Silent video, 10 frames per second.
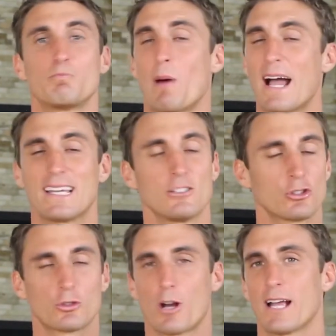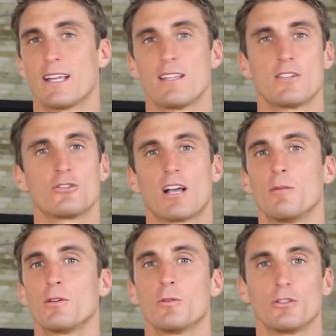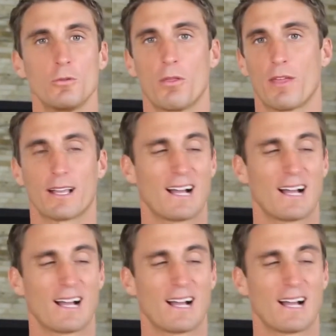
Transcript: Buy it, try it, tell me what you think.